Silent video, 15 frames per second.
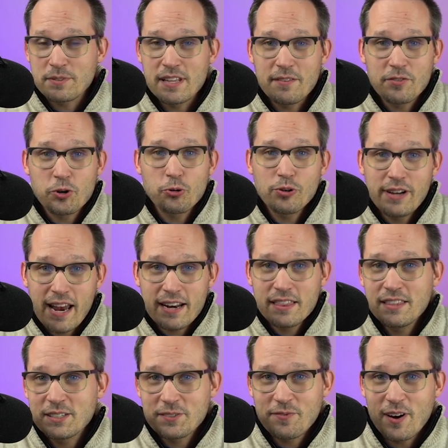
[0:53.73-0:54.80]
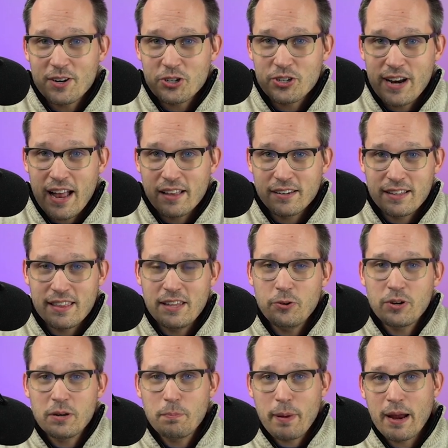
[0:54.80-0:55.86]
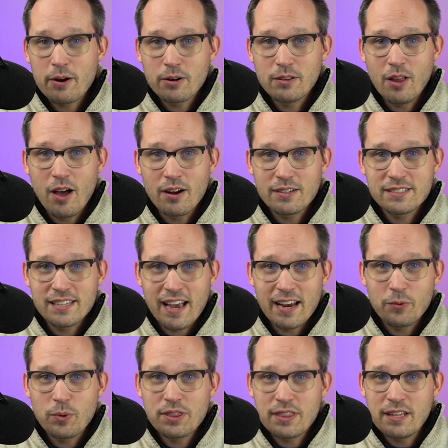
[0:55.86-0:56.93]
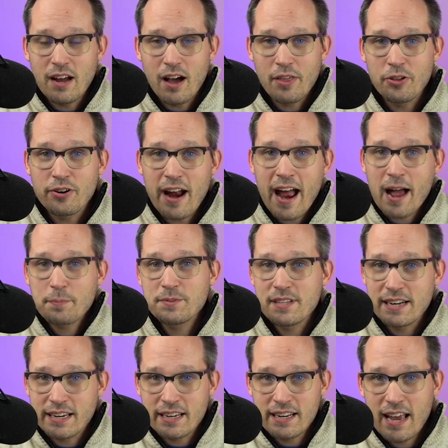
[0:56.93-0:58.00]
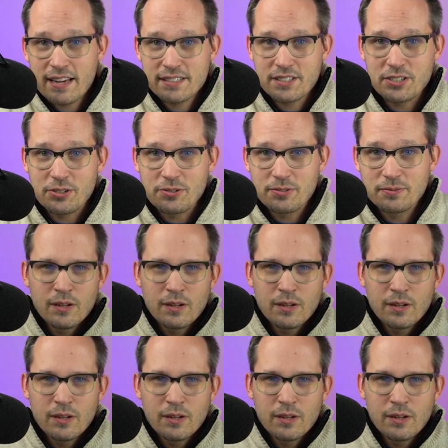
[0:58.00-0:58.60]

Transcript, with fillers: They've created this functionality that you can pair alongside with the other apps that it connects to.